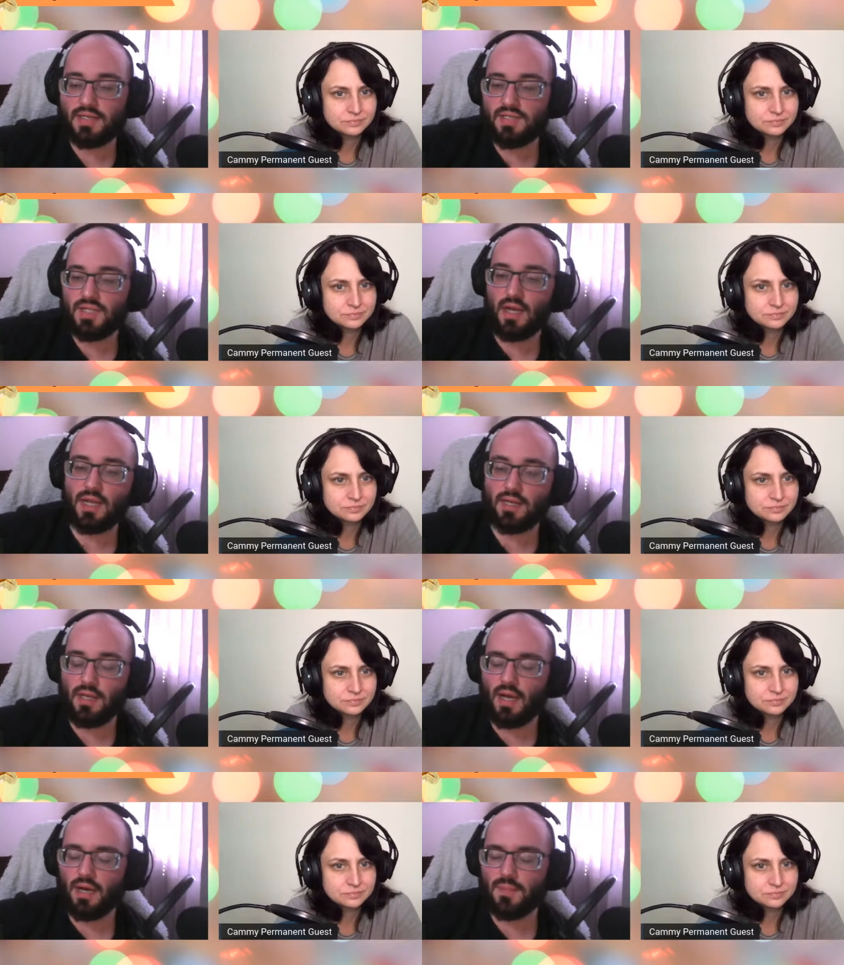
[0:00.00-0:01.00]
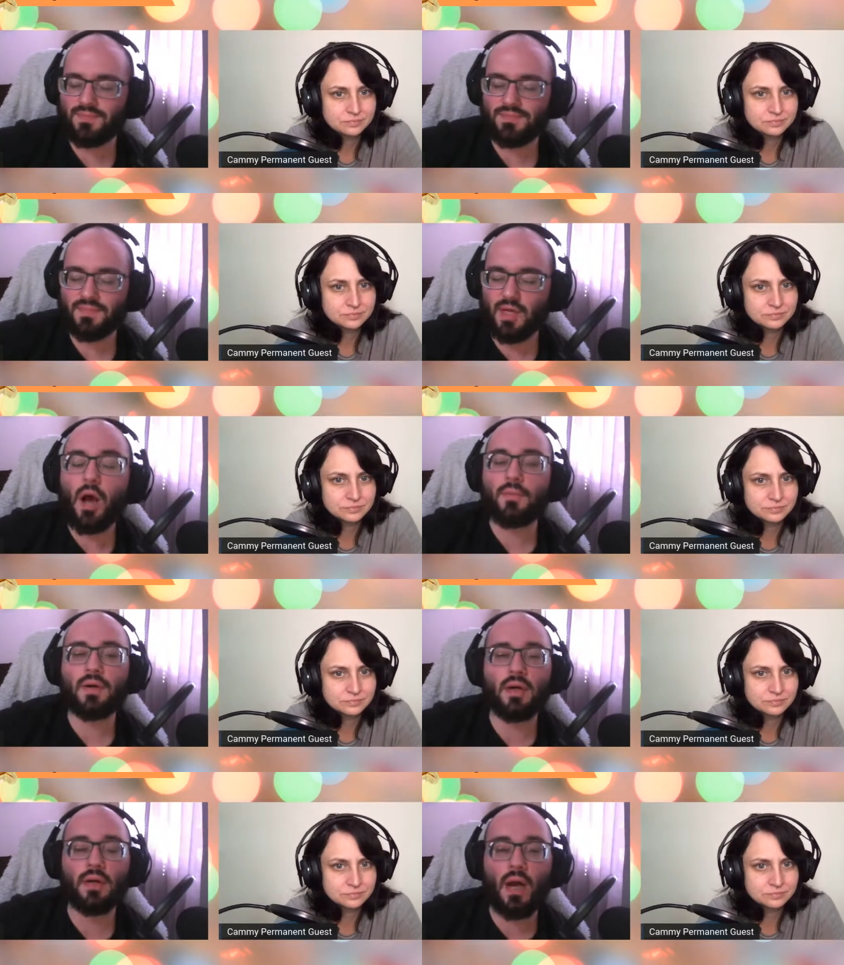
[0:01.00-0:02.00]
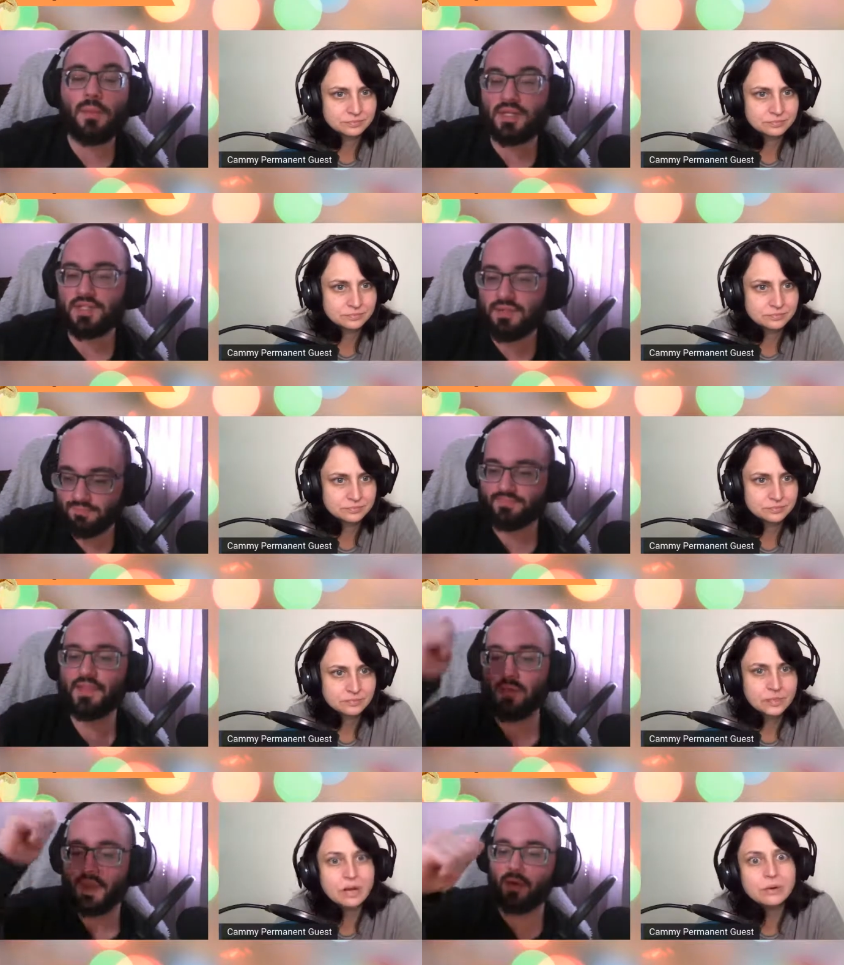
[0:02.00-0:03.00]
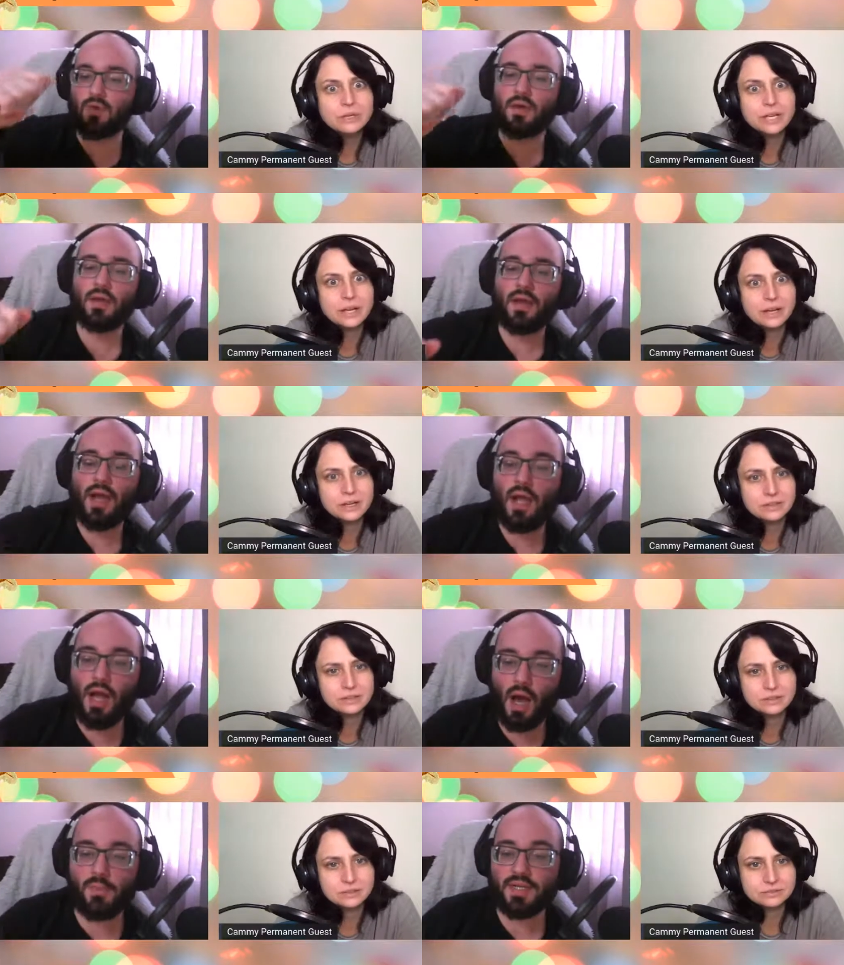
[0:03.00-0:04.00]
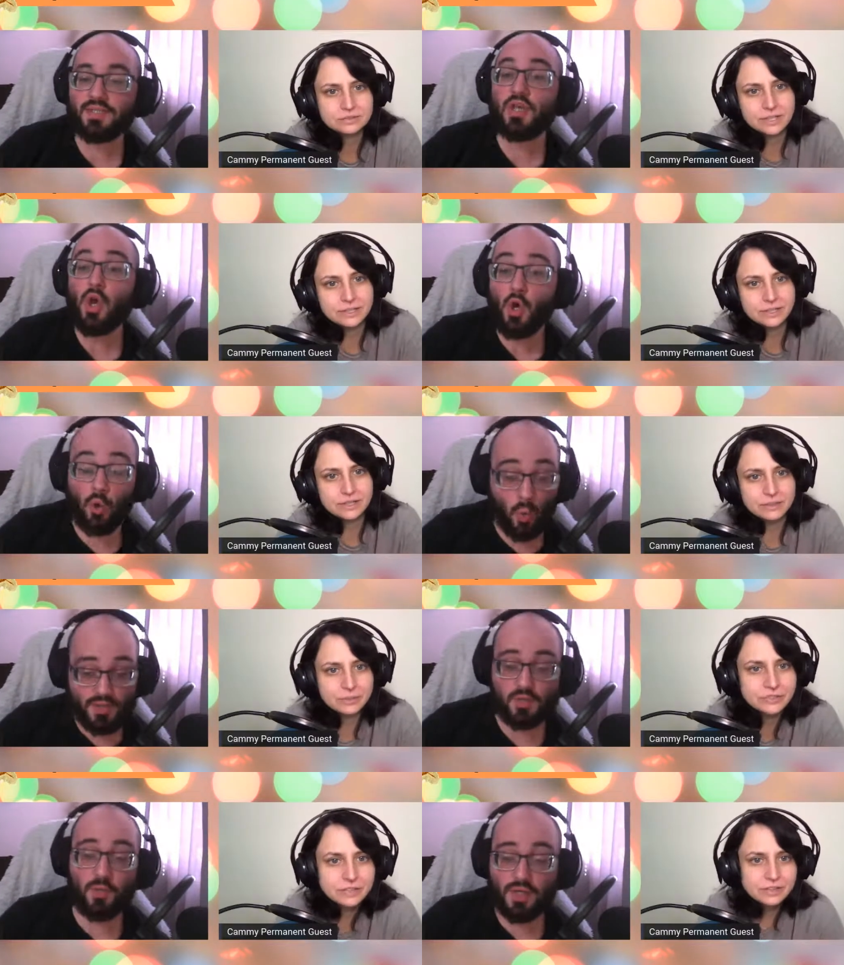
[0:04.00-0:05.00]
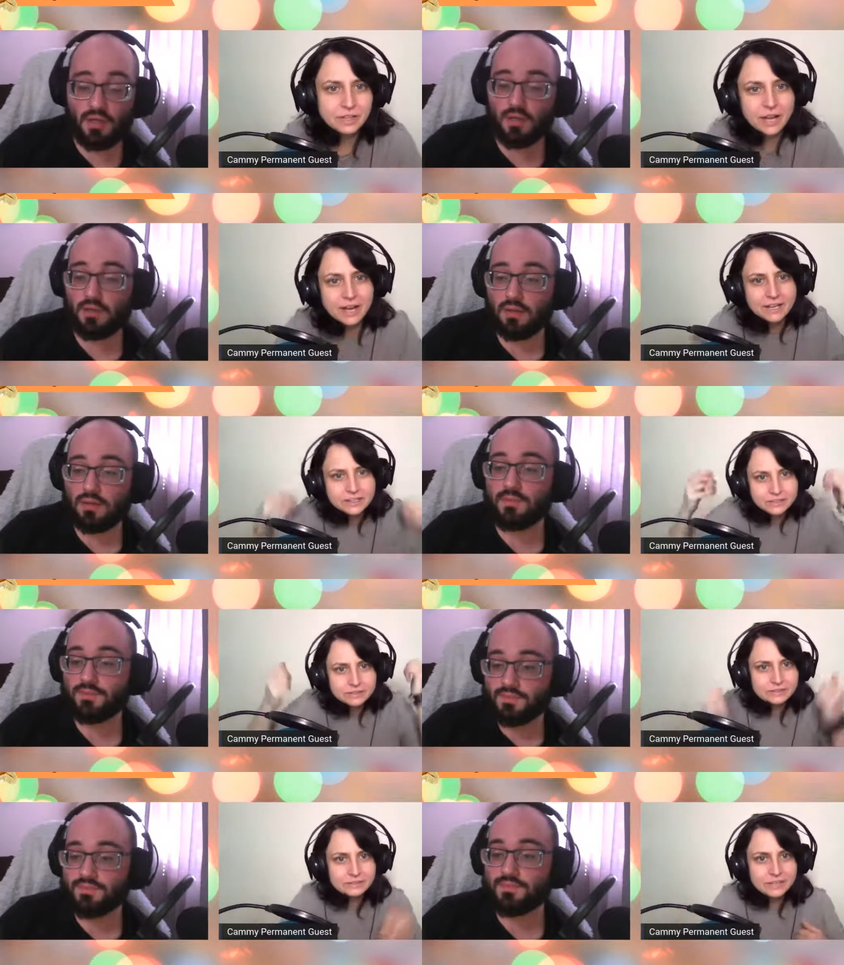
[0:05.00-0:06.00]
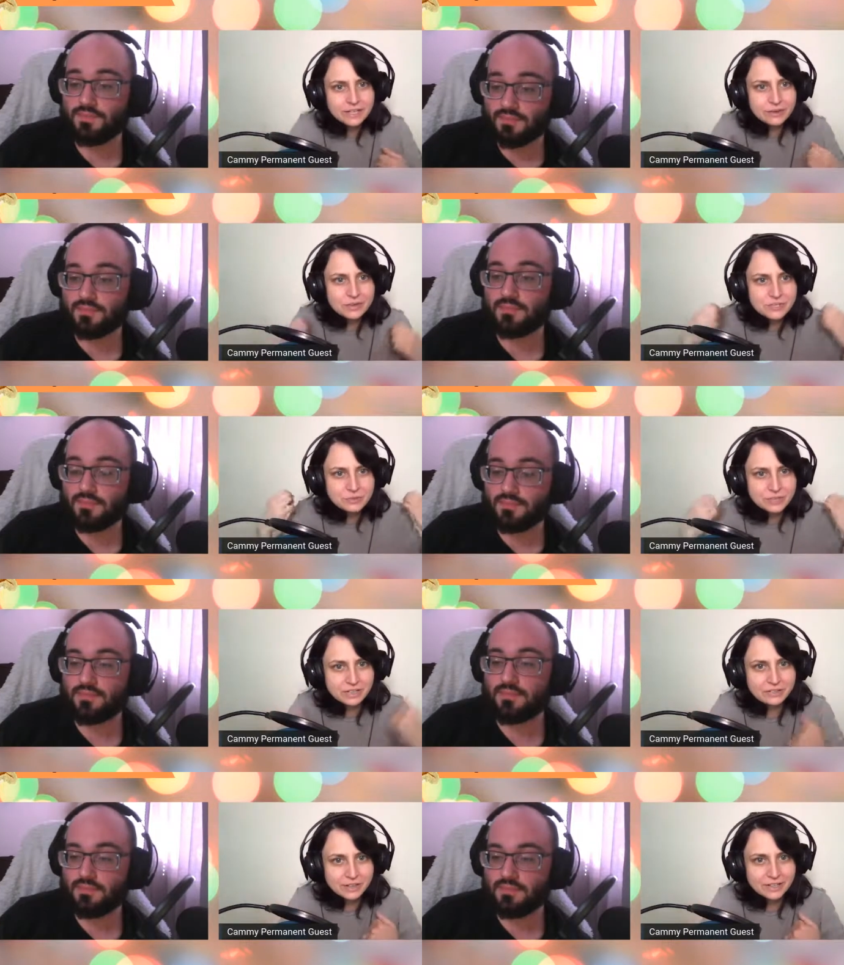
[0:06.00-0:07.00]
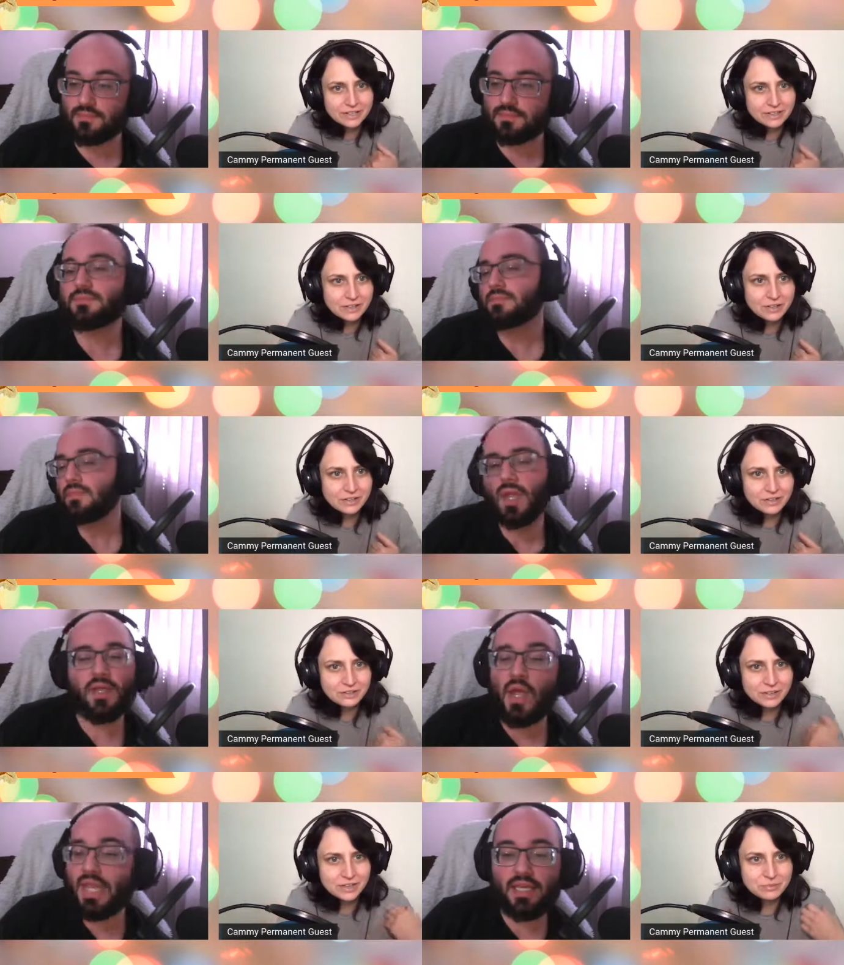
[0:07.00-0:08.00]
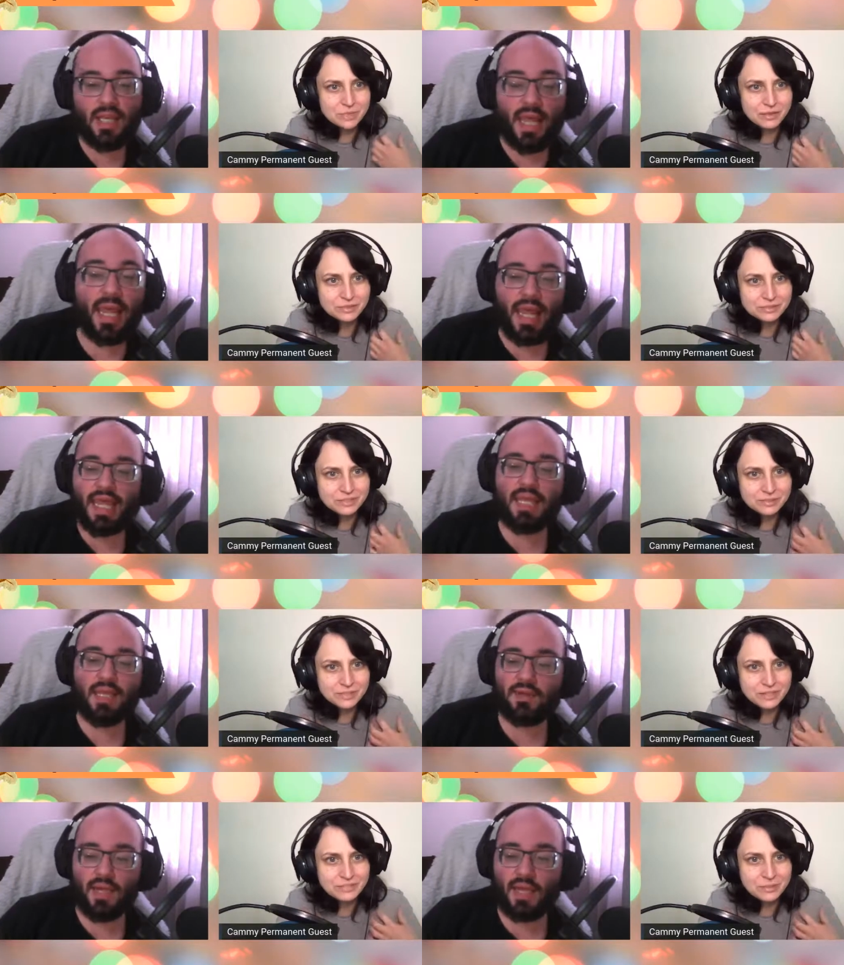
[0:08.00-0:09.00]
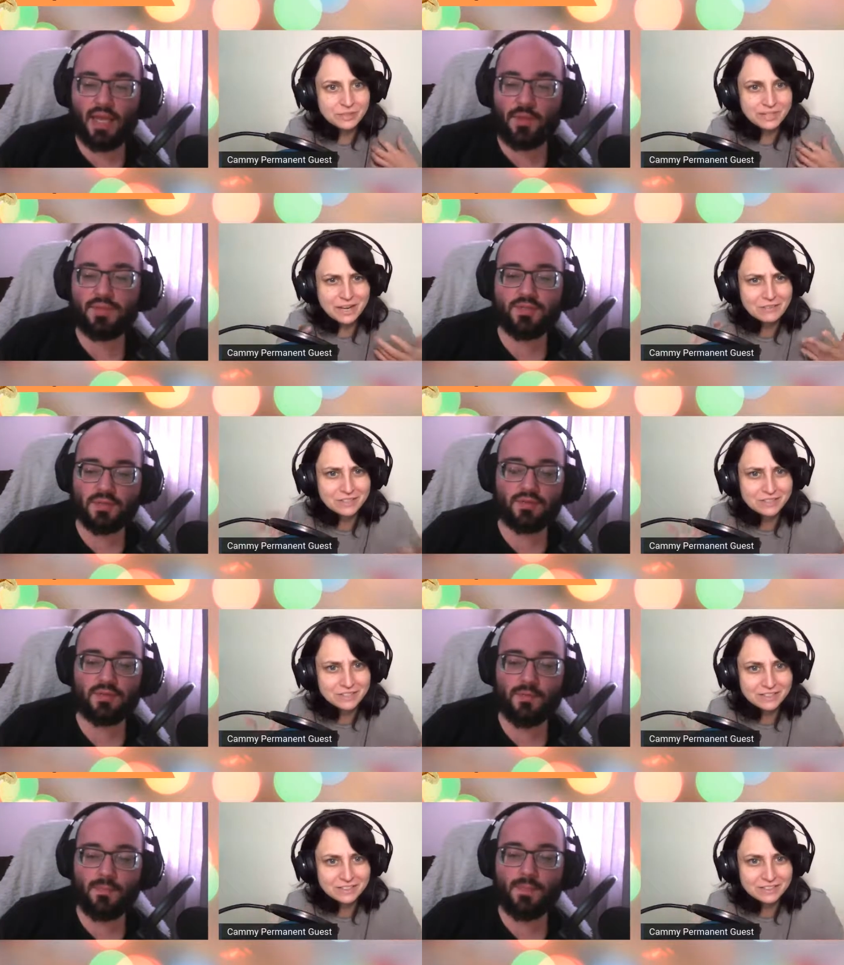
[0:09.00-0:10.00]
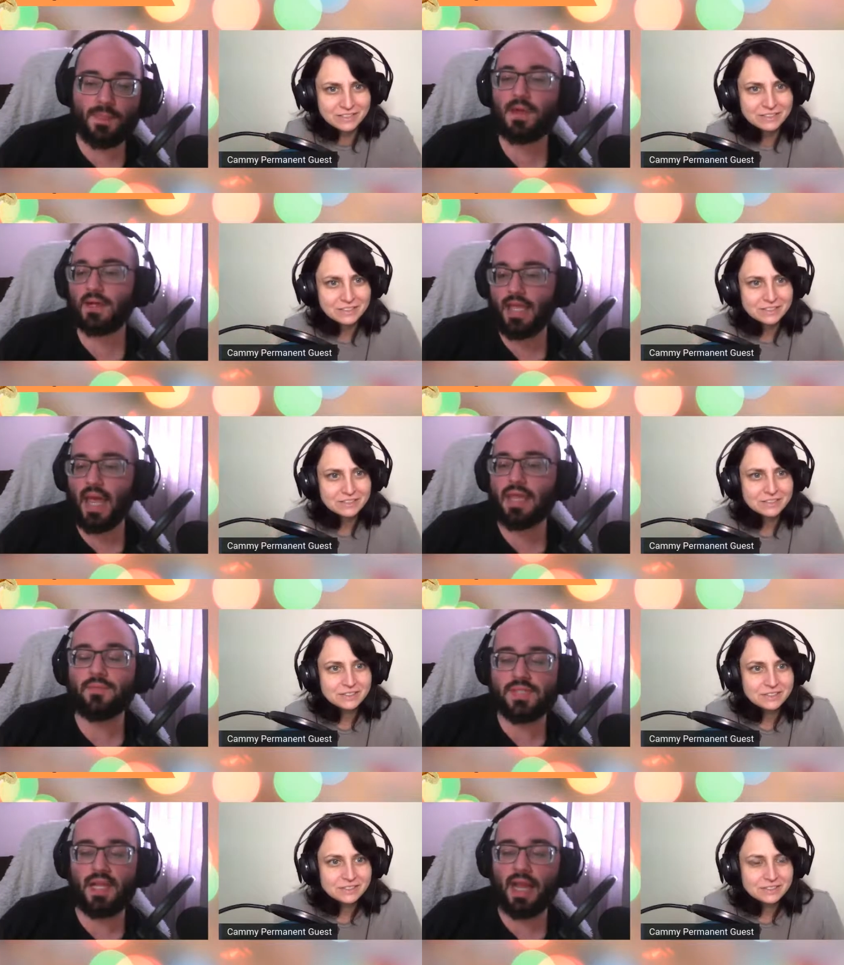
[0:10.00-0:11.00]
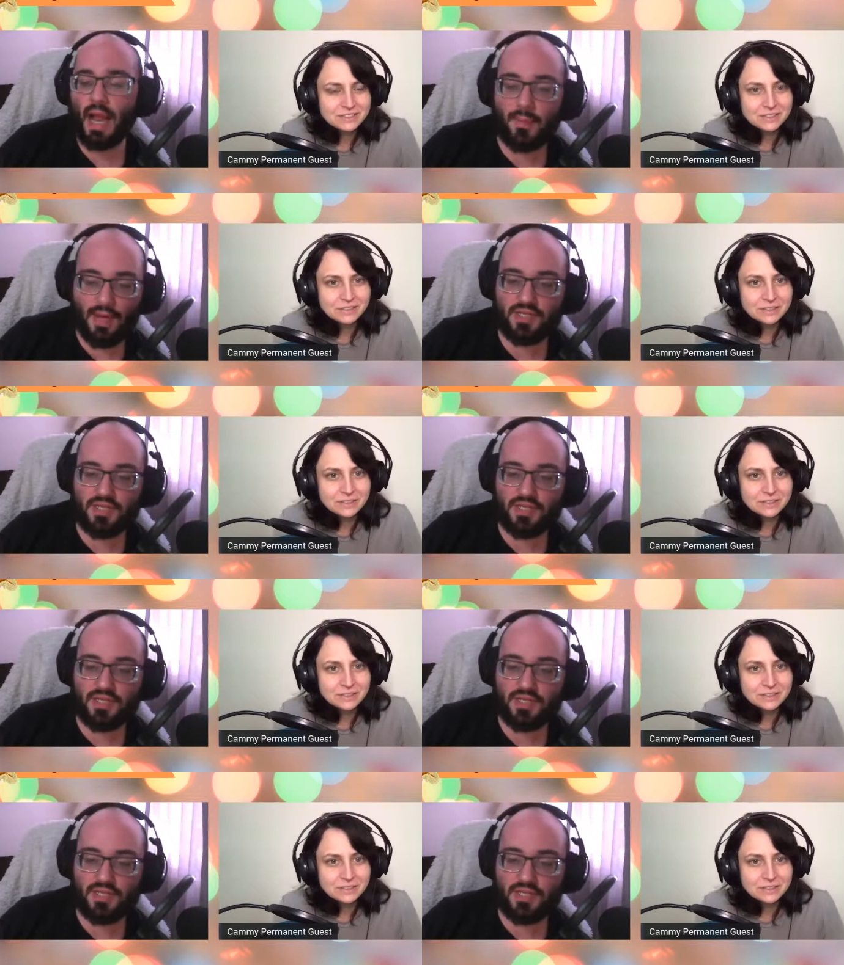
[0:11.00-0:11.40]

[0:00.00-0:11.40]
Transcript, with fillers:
Speaker 1: his son, um, Com- Commodus. There we oh, go. Yeah. Oh, Commodus, okay. who was With a real
Speaker 2: lion. He always wore that lion co- or lion pelt or he, whatever, but he, he never was, did anything.
Speaker 1: Yeah, he was like, I'm